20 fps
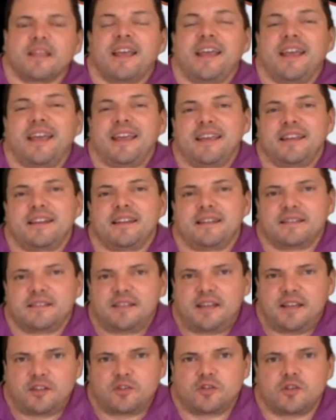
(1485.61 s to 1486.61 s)
In
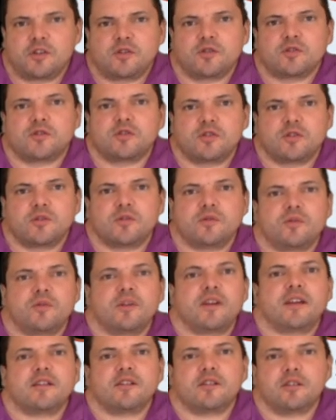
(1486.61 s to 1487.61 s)
addition to
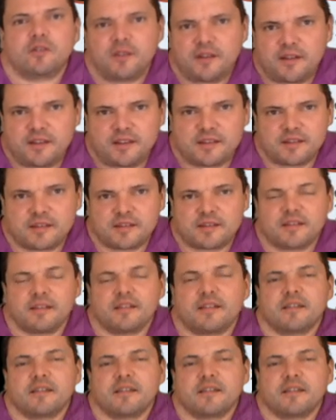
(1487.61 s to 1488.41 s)
increased